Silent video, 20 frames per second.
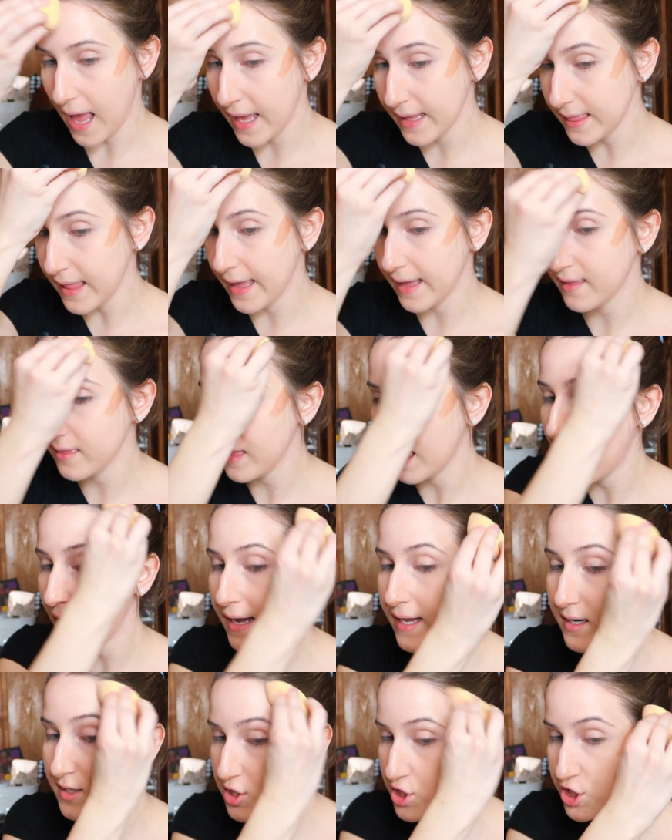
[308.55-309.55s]
I like that
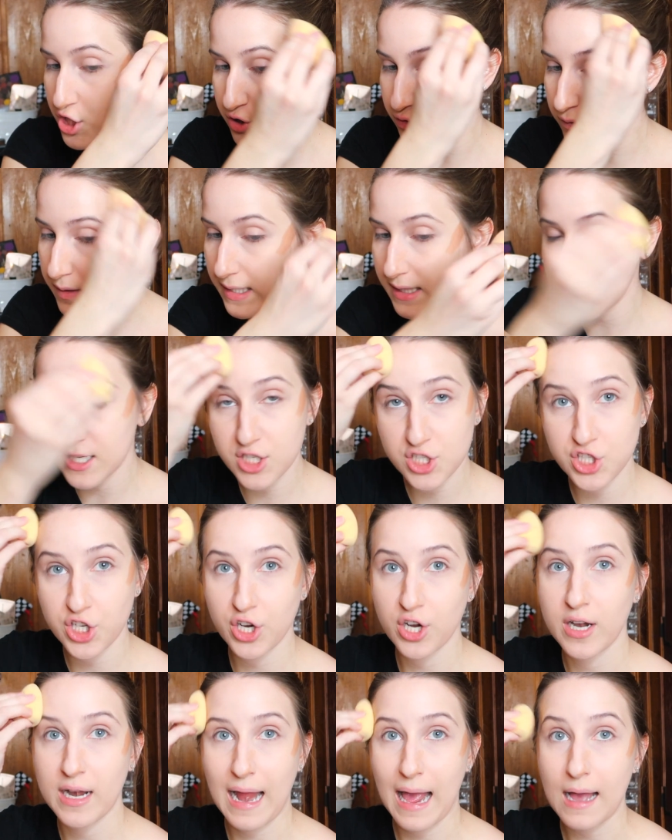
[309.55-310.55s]
I can really
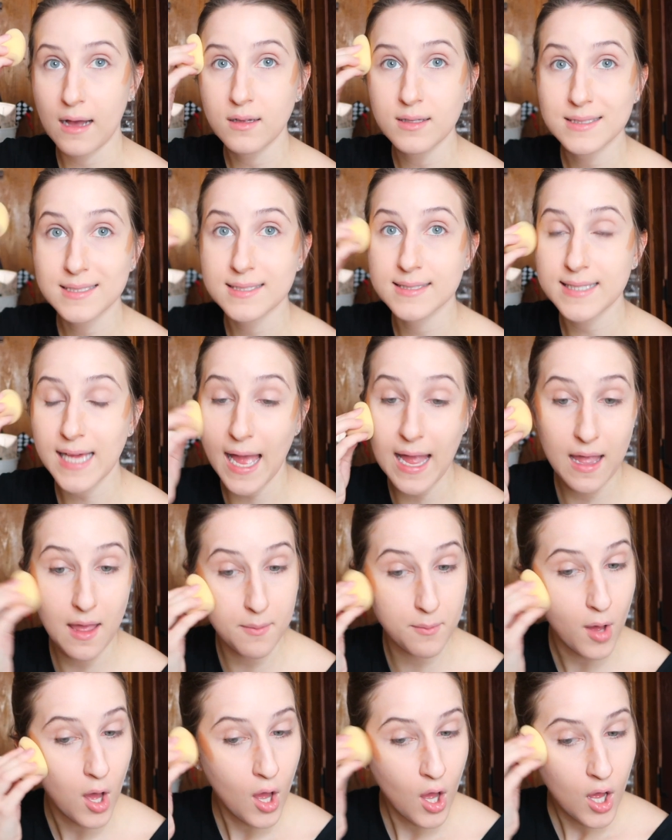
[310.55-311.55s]
sheer it out since I
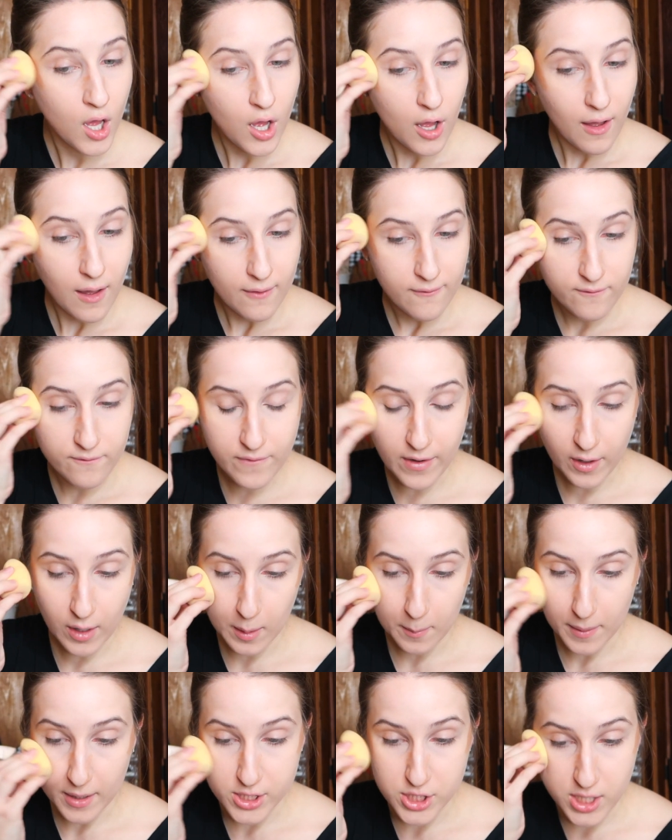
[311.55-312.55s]
am
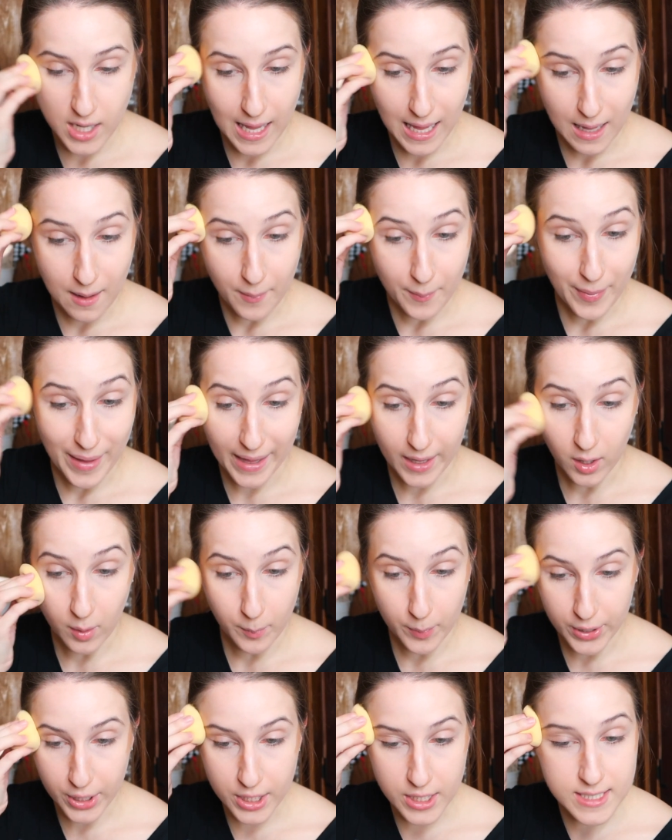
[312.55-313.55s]
very much a
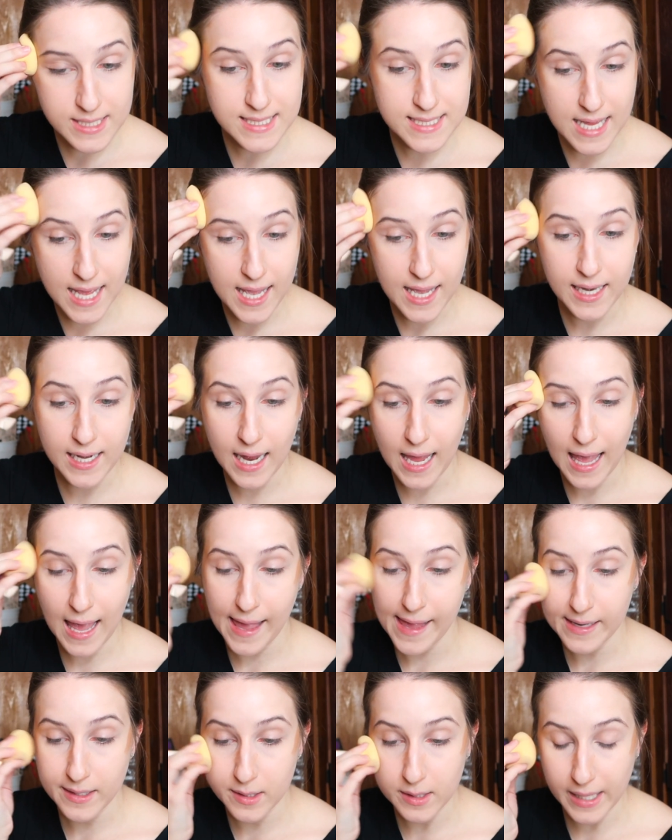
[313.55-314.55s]
pale person
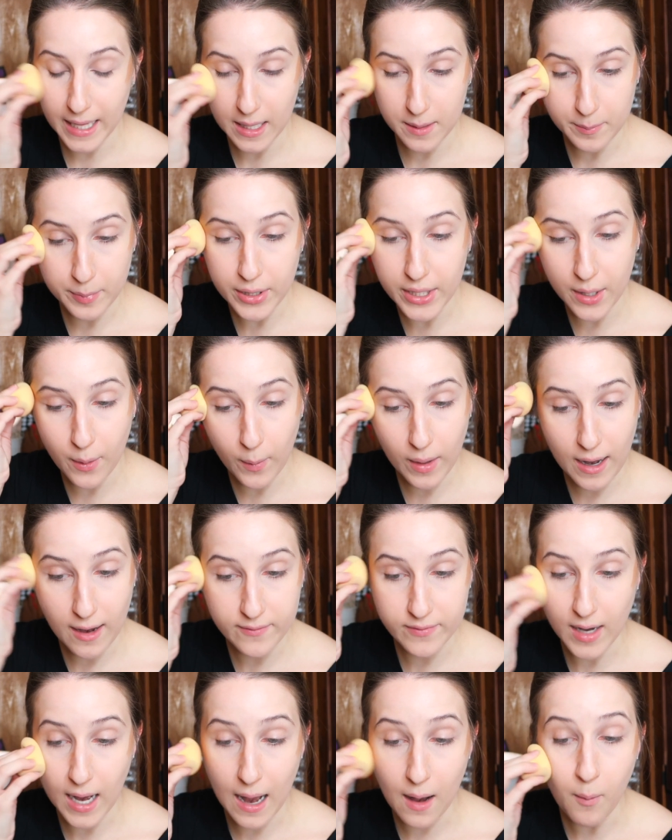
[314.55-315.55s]
and can put it
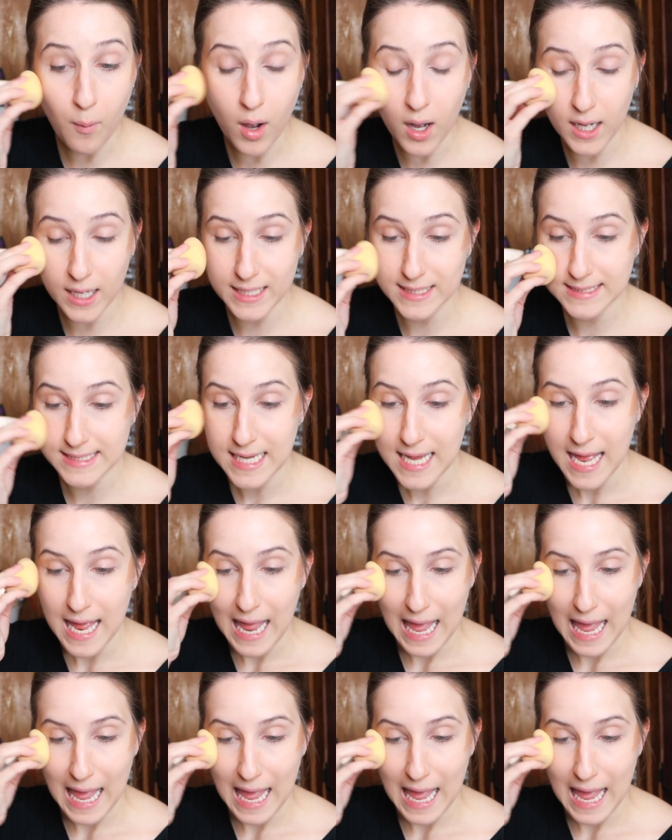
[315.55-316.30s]
wherever I want.